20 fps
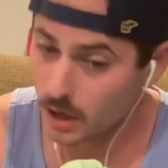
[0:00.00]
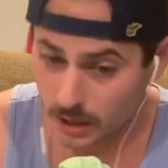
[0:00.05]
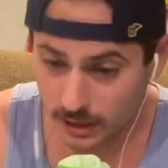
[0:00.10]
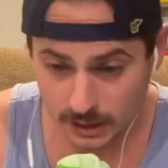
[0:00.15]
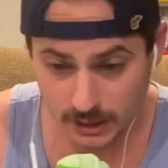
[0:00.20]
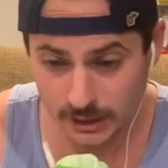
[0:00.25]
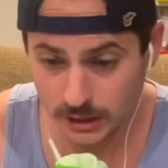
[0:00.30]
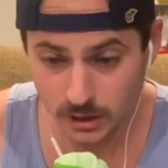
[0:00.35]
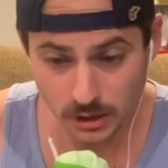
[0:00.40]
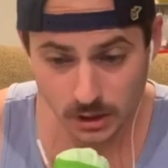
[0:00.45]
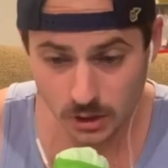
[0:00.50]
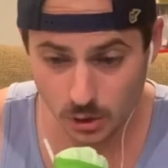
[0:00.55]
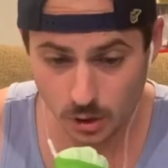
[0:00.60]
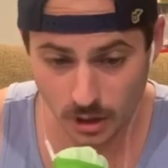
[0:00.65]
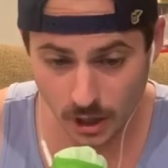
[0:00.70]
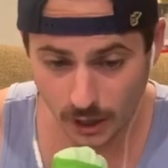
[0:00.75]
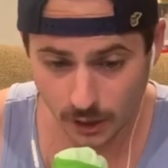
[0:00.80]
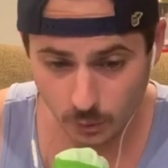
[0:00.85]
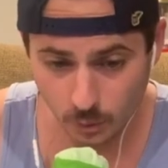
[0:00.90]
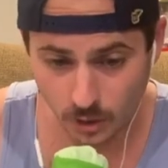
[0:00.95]
Clearly you
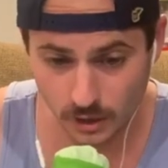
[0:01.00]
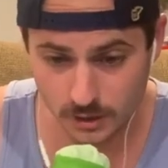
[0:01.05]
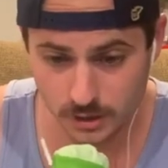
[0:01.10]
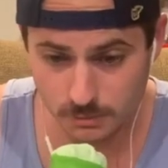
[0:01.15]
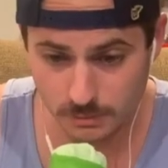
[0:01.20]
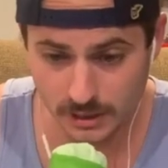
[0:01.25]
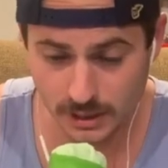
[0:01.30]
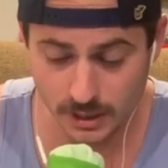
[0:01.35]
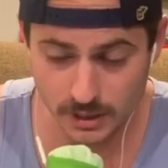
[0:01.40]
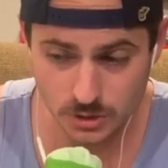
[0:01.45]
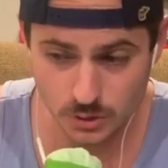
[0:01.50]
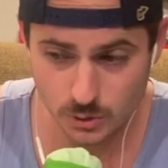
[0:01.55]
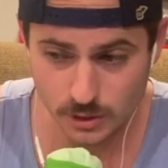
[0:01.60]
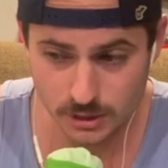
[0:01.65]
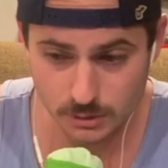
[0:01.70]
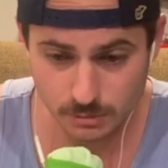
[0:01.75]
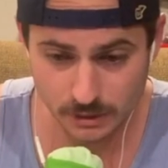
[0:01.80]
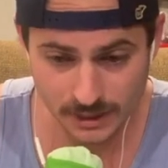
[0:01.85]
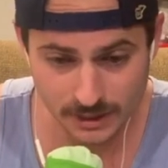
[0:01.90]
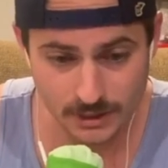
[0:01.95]
thought it was, because you
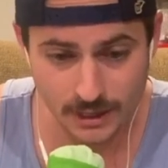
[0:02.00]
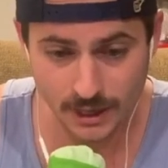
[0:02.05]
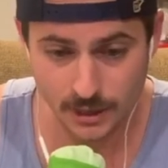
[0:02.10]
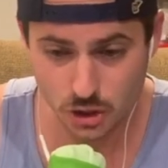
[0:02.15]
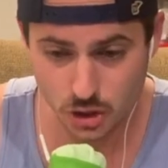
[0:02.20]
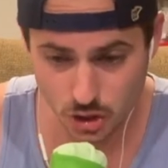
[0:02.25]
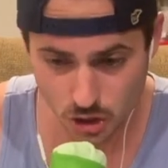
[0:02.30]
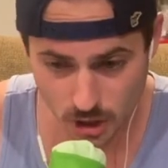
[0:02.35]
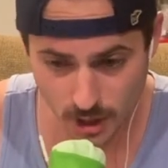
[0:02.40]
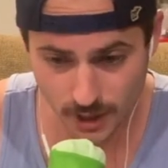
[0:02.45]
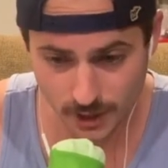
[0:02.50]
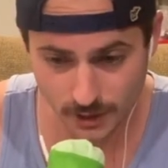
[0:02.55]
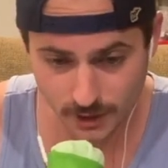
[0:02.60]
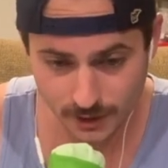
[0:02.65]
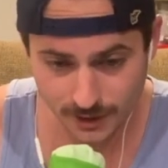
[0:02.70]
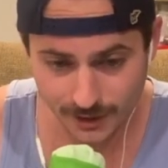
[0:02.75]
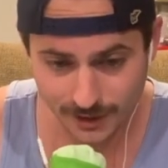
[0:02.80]
guys played like shit.